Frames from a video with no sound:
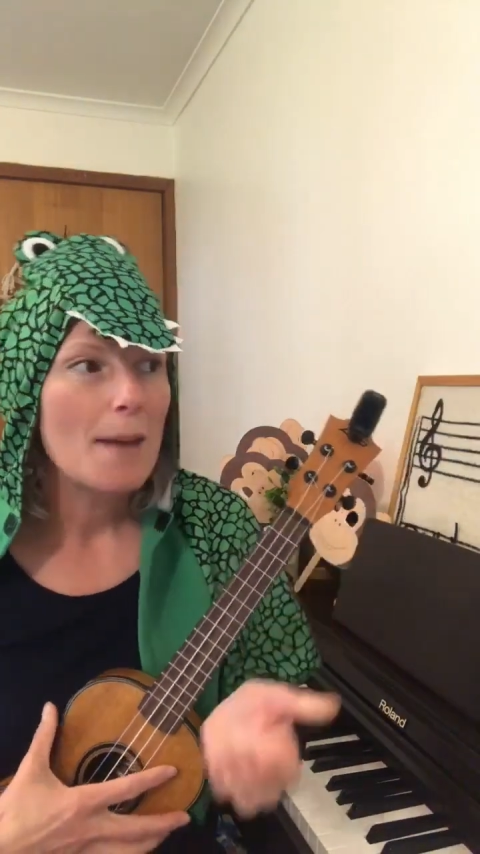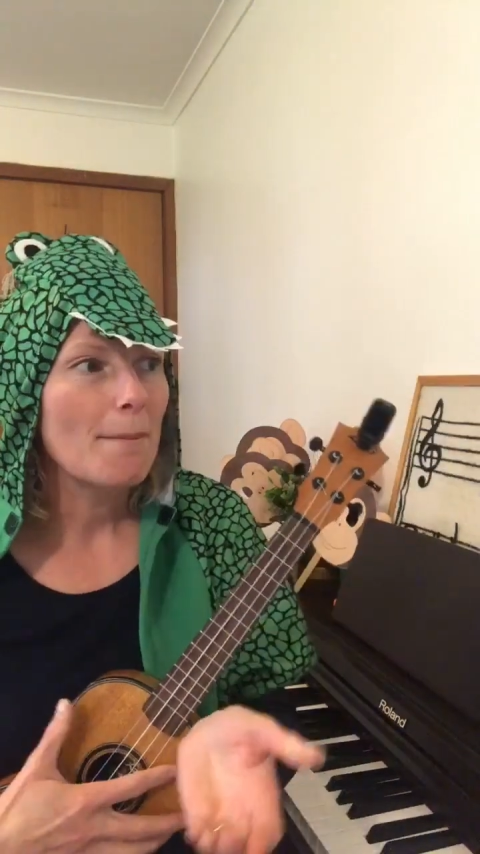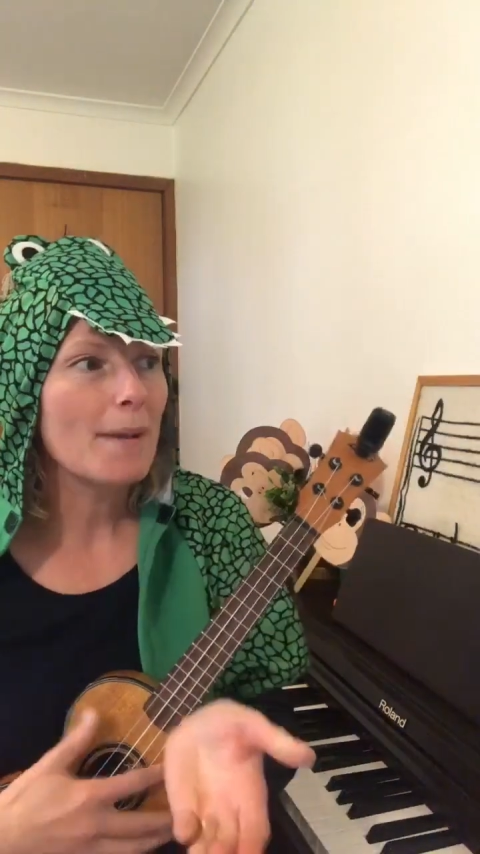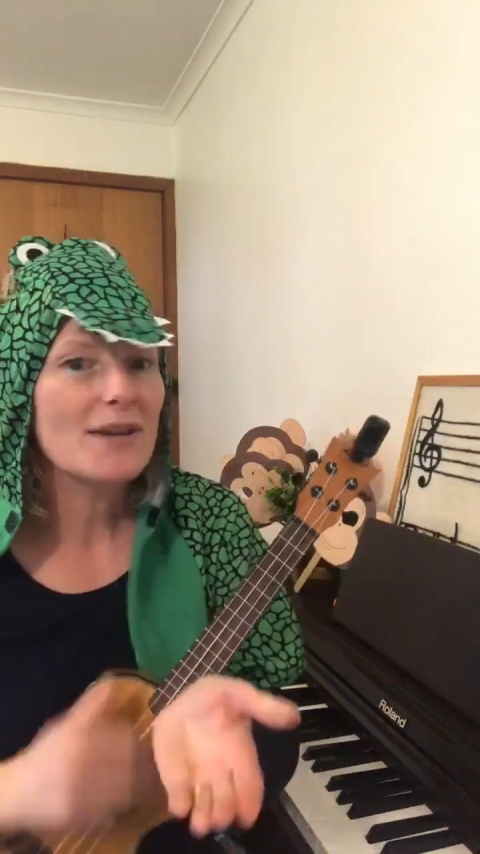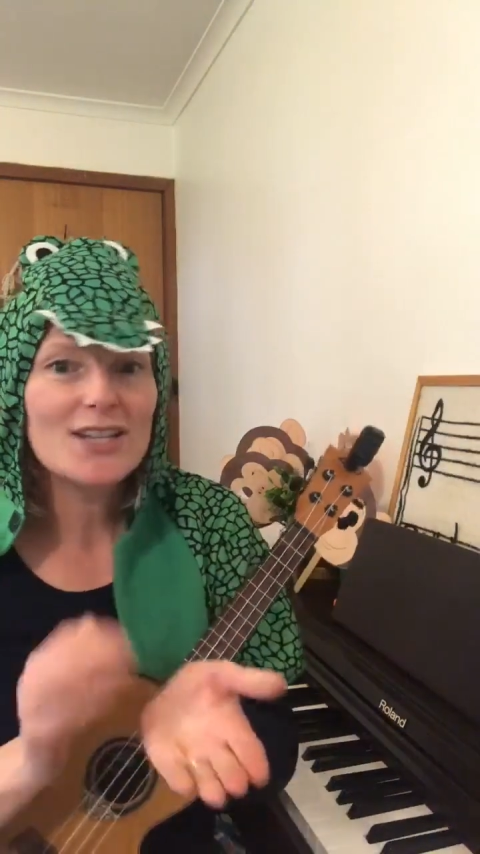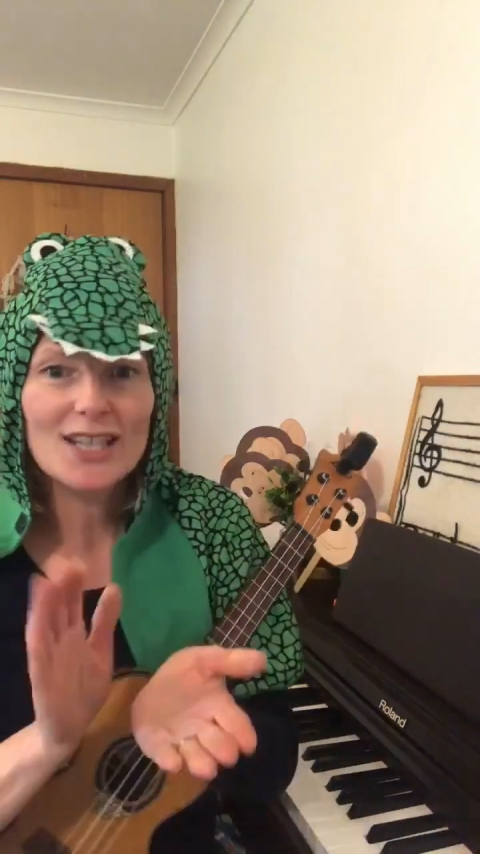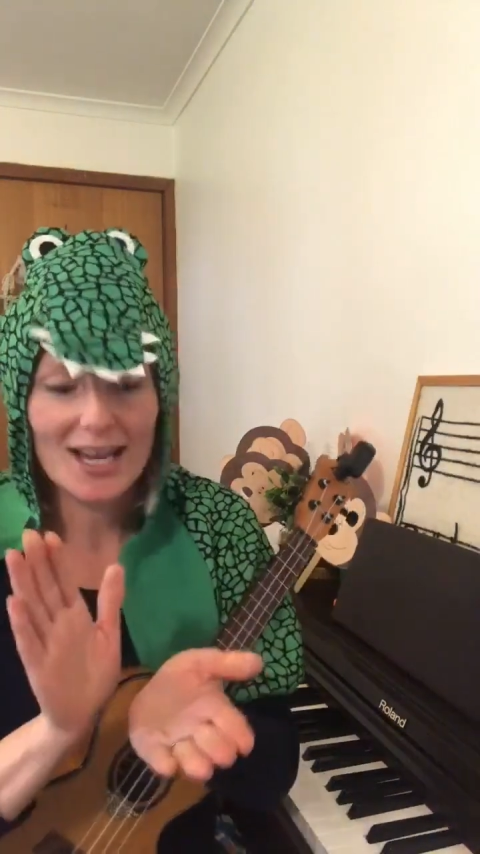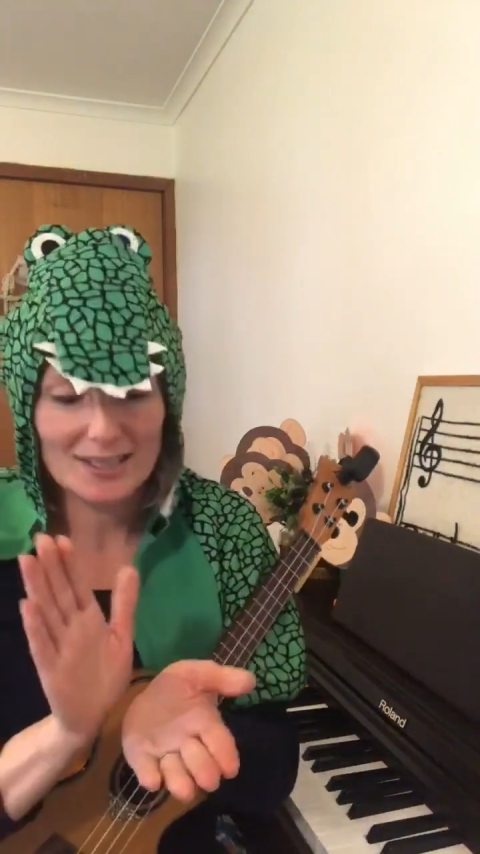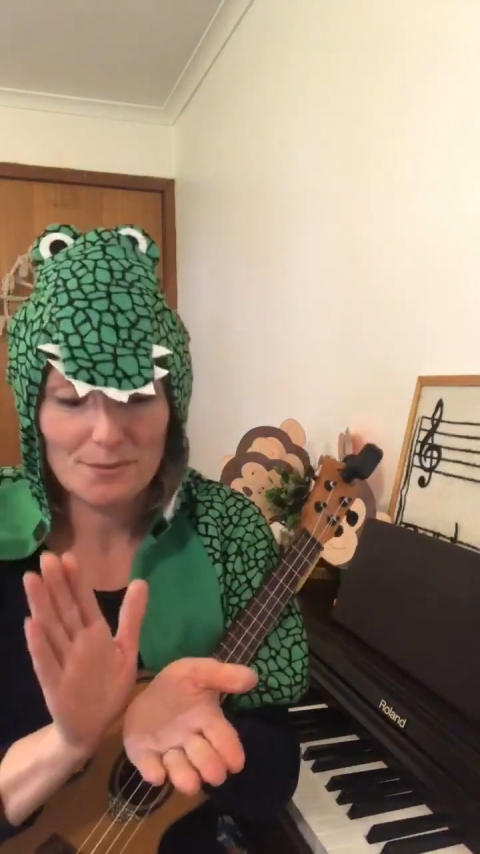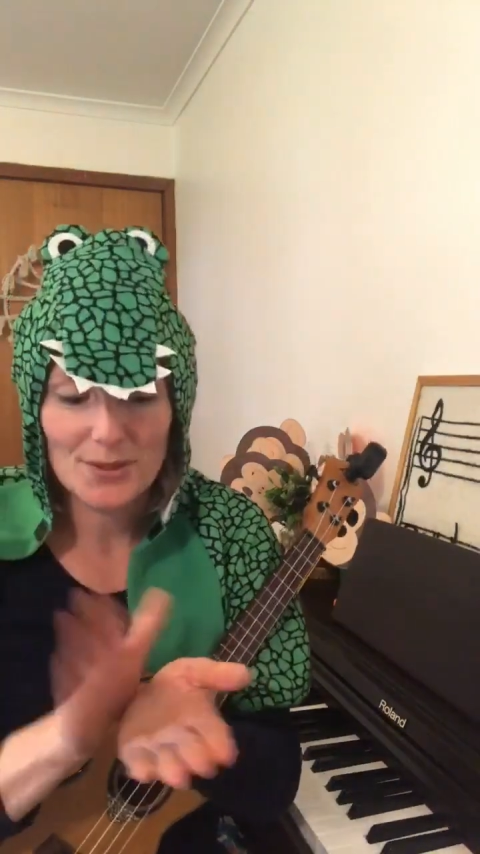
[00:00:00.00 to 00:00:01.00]
Maybe you'd
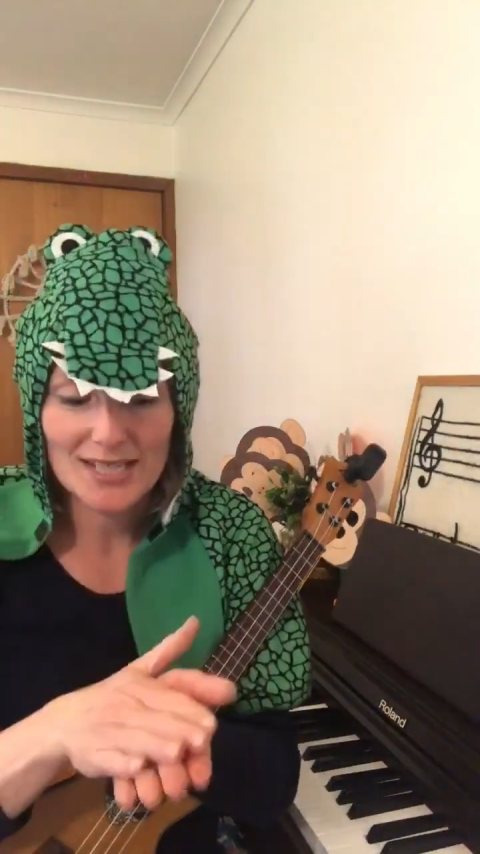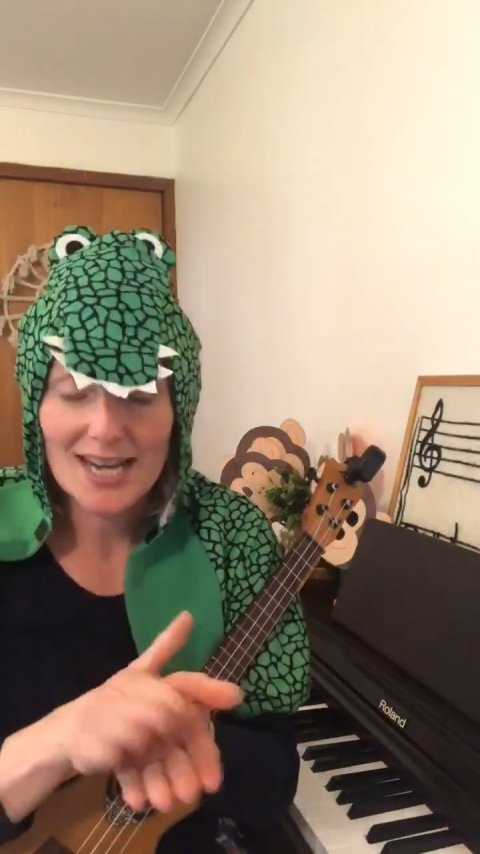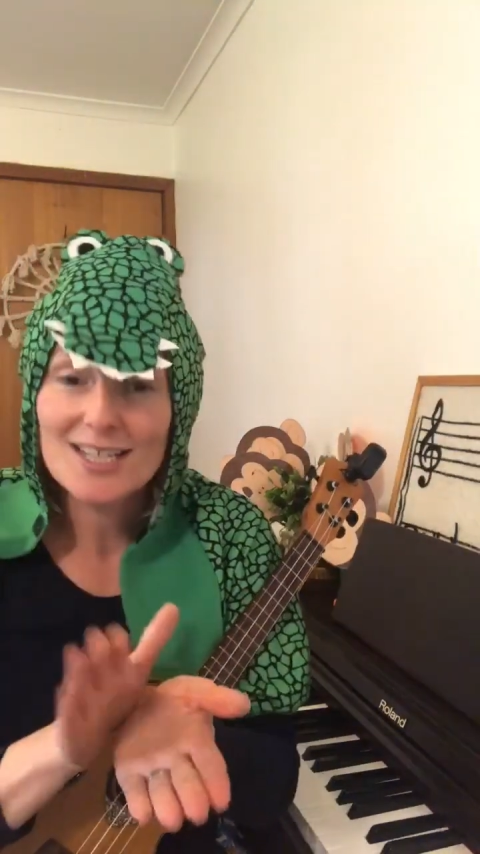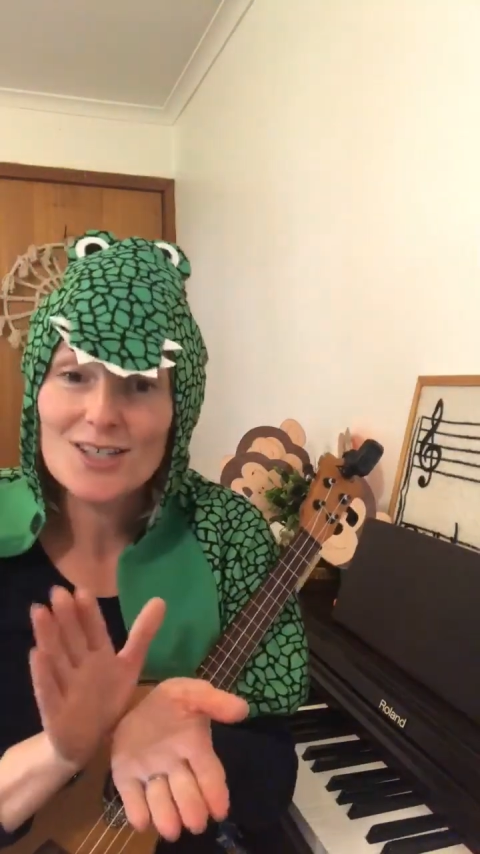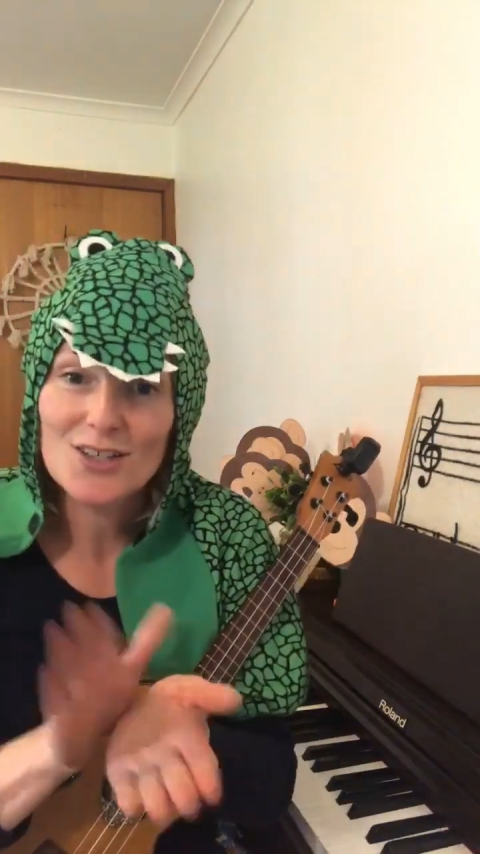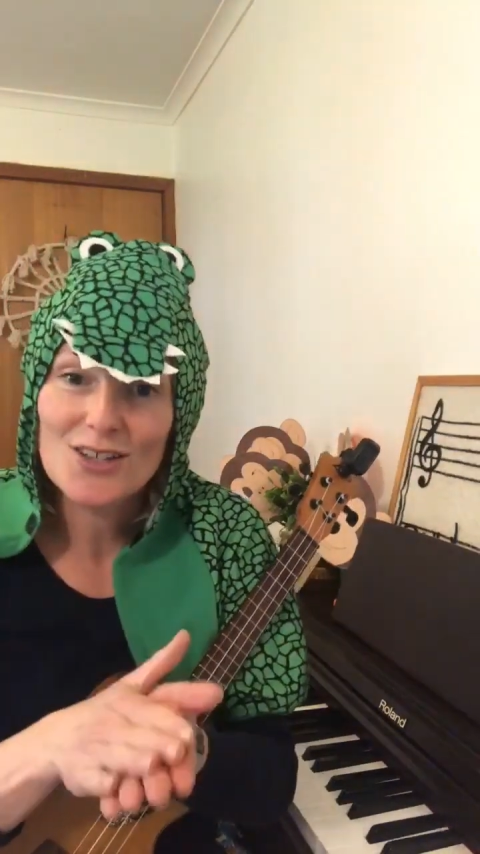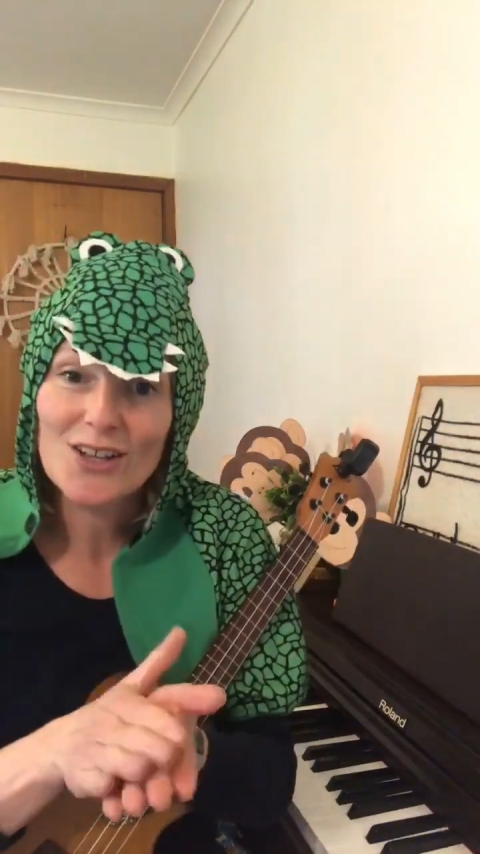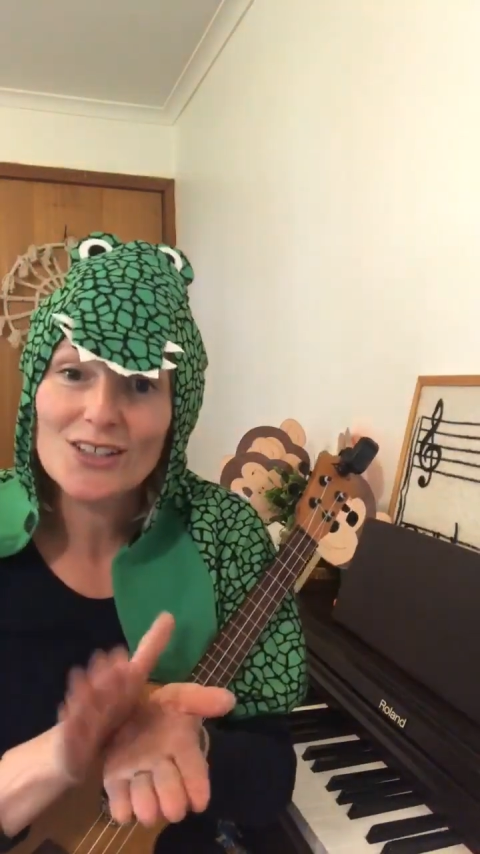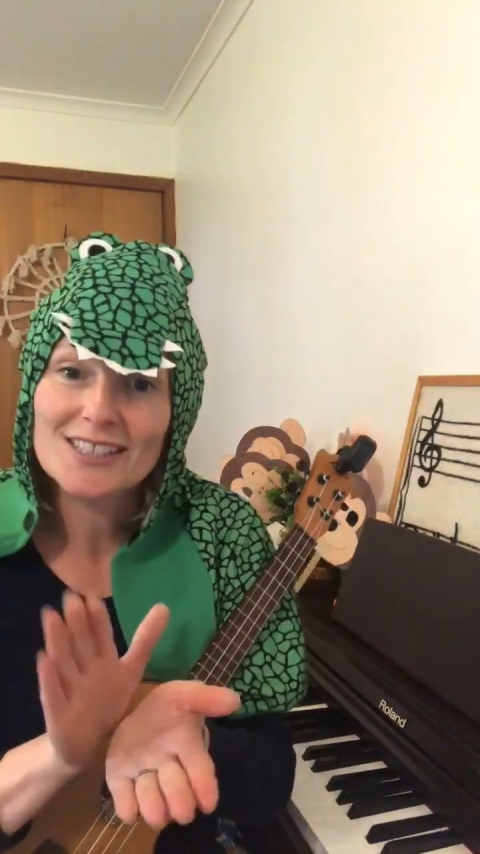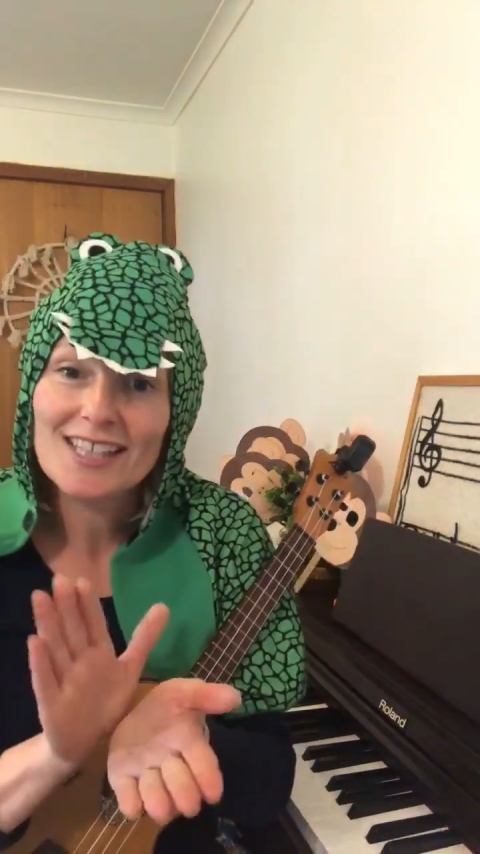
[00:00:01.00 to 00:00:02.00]
like to pretend to do
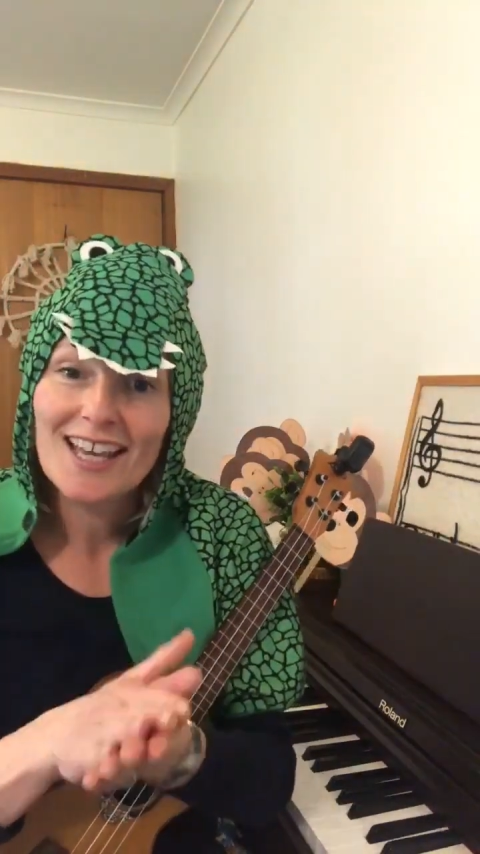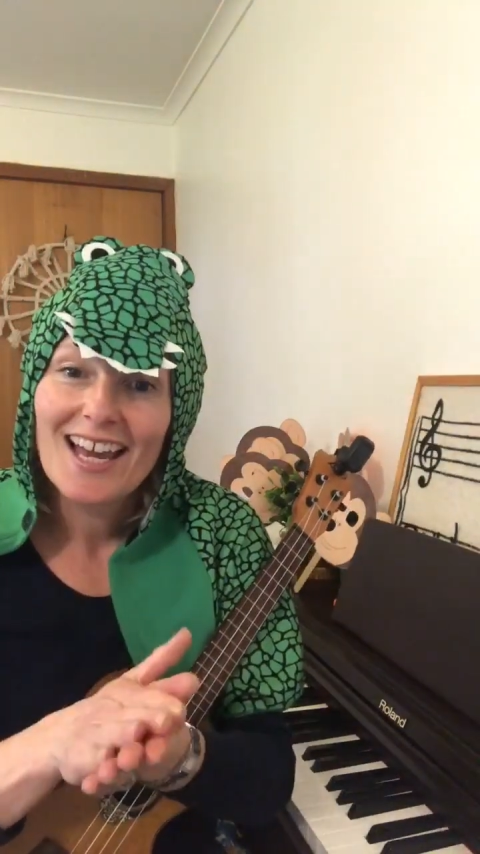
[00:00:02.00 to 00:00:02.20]
those